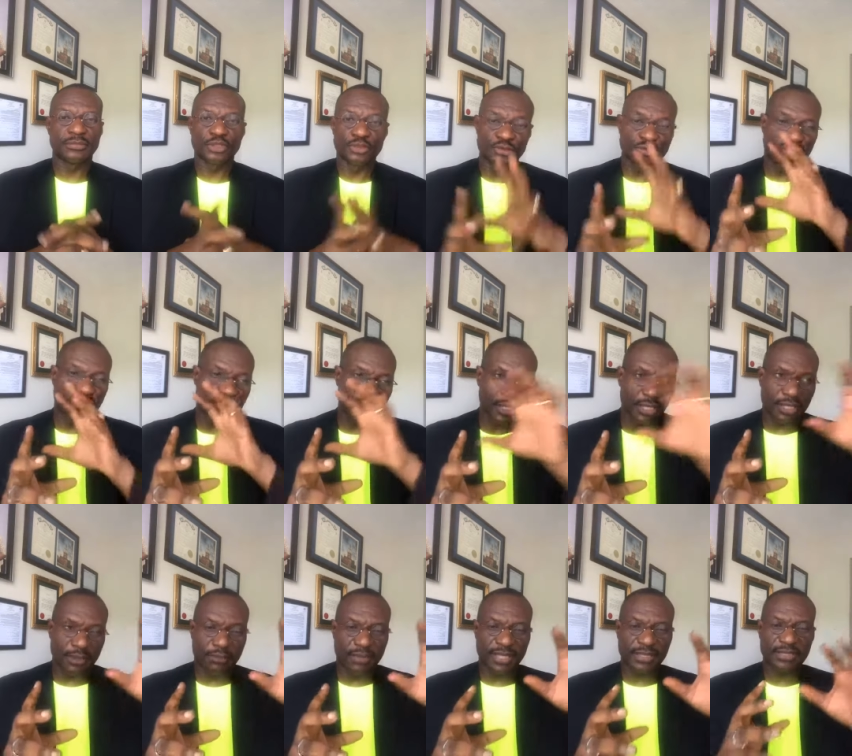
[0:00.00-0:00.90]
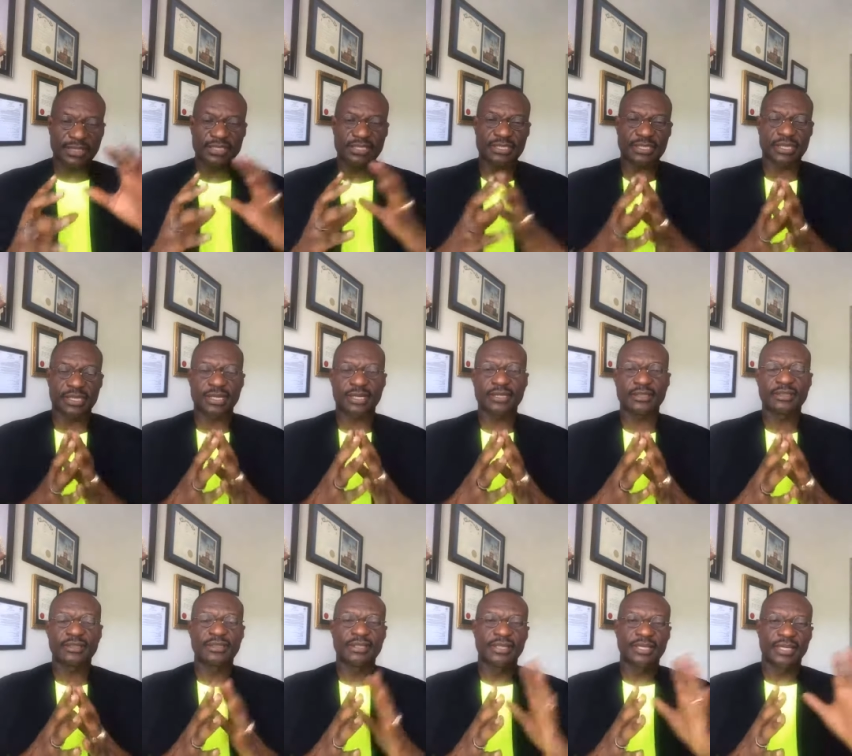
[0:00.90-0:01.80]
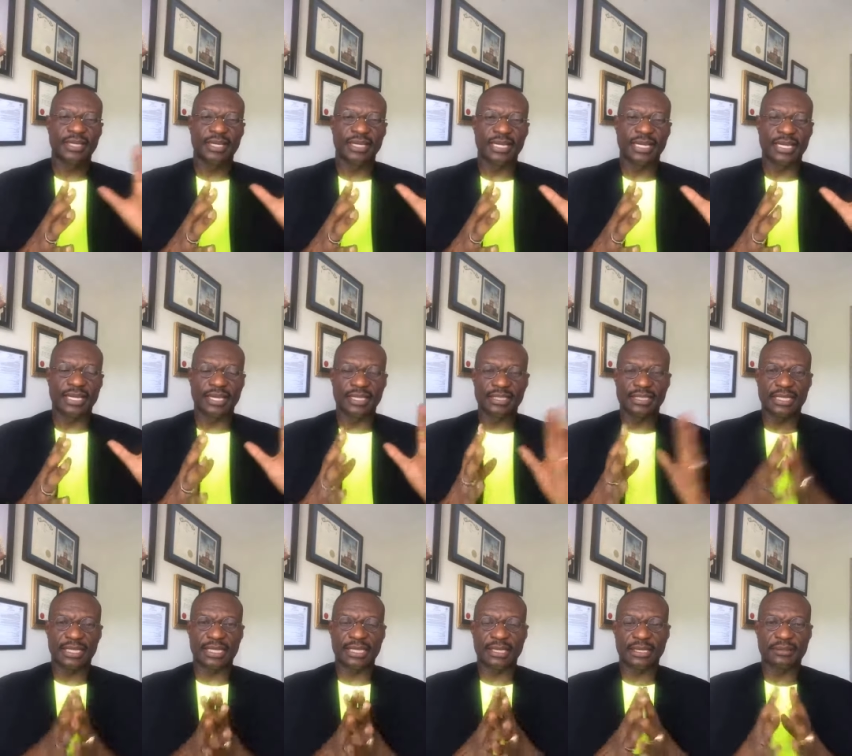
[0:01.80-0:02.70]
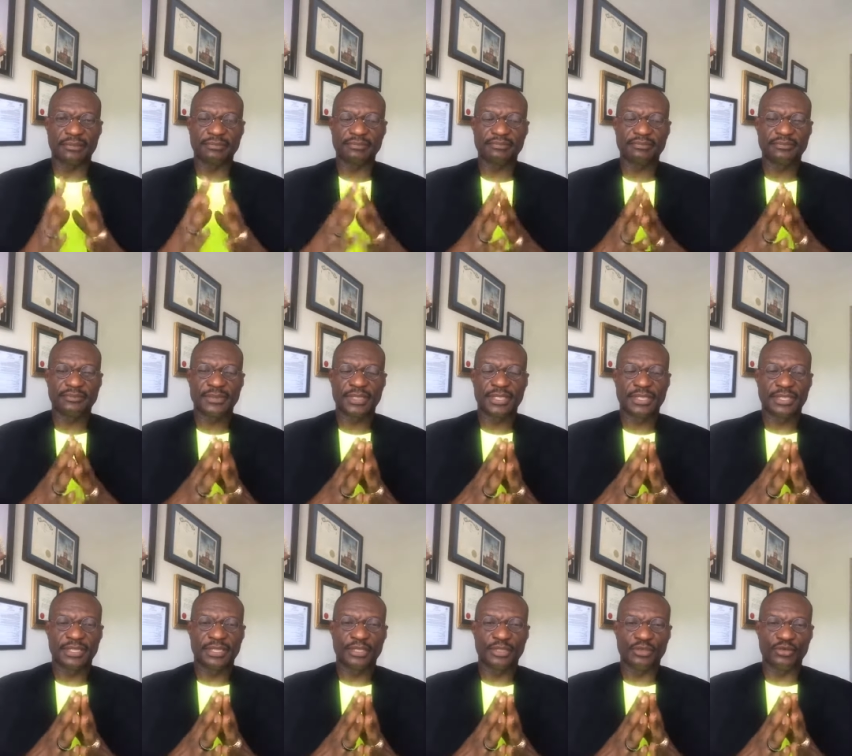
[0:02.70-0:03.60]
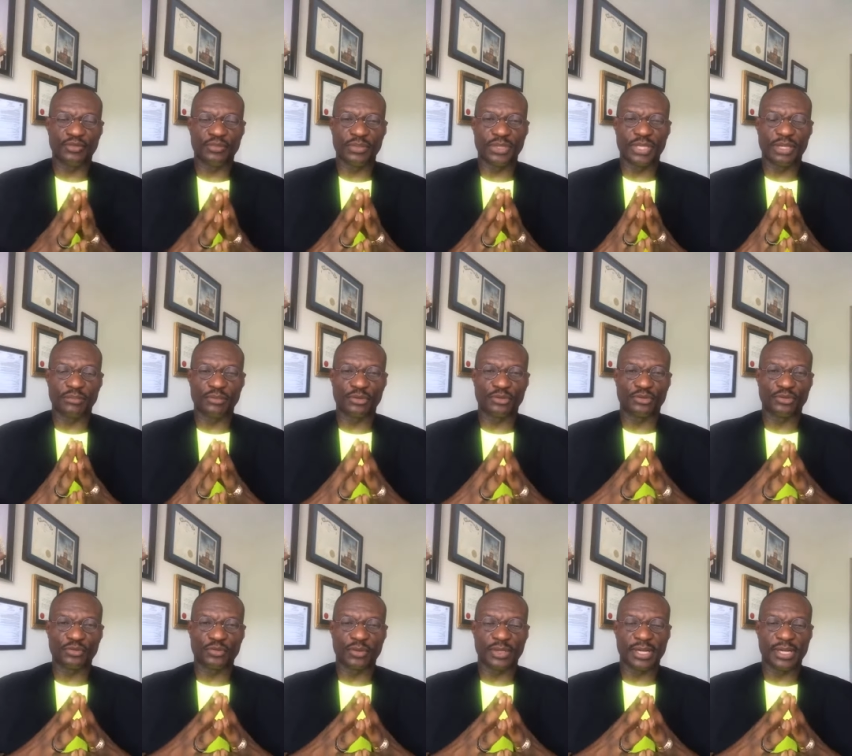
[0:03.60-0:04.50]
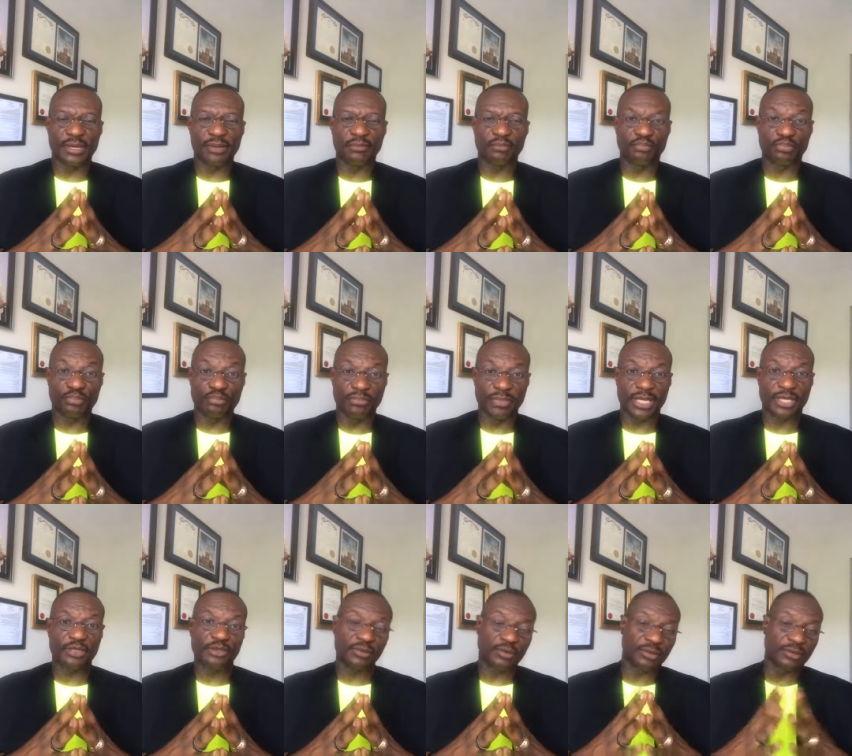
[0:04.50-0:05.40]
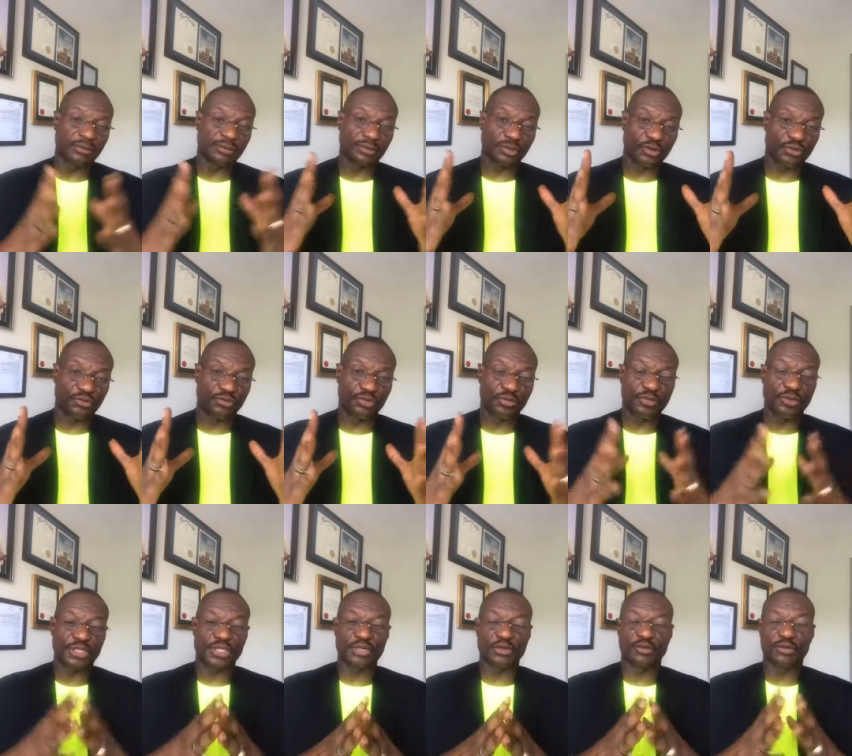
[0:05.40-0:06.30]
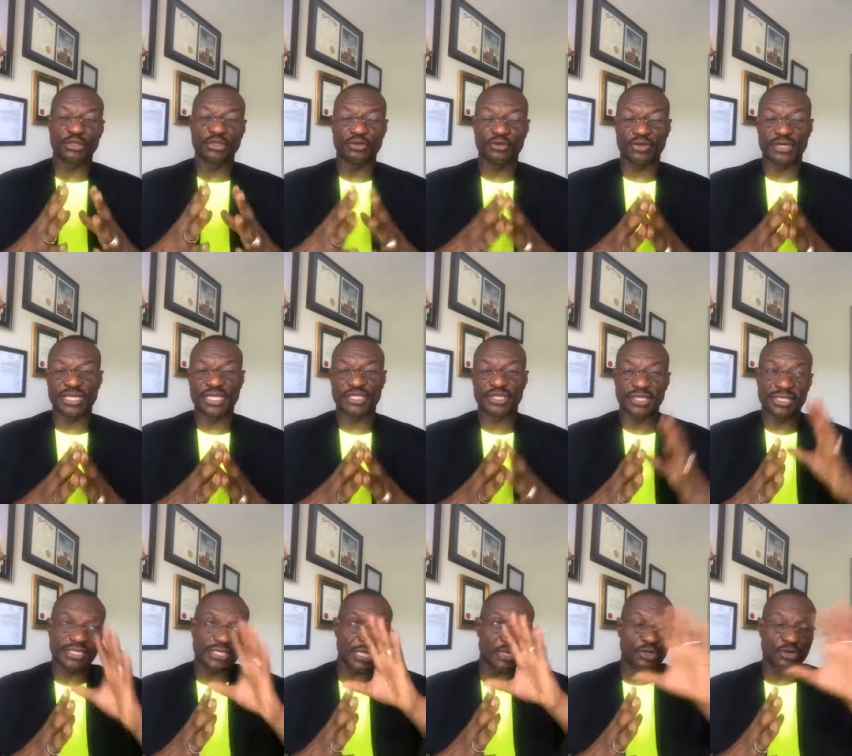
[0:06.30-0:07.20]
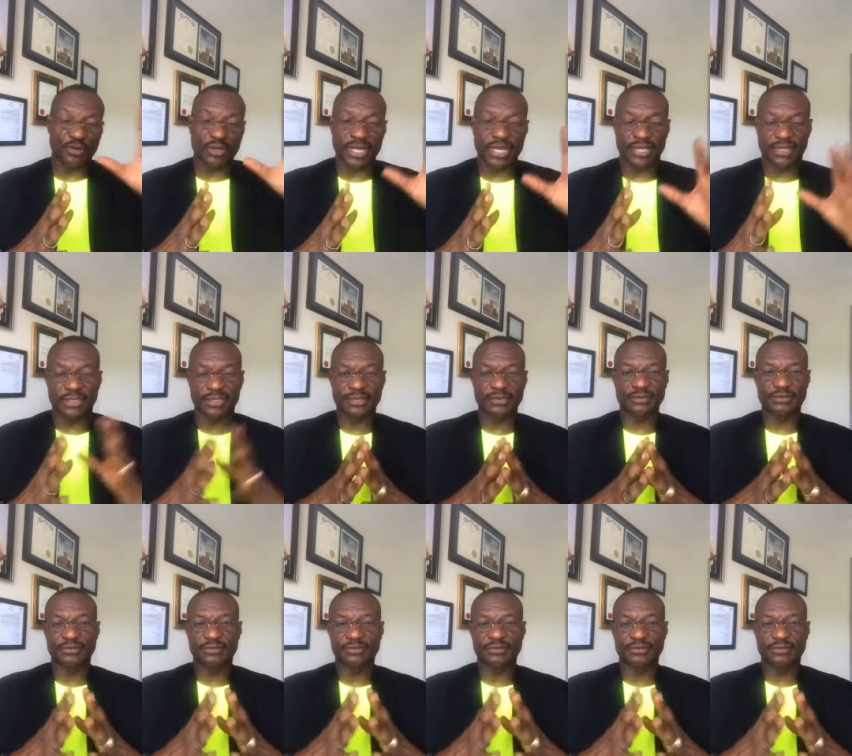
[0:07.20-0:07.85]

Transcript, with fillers: You see the buttons there and um, you'll be able to uh, make your contribution or donation. It say donate.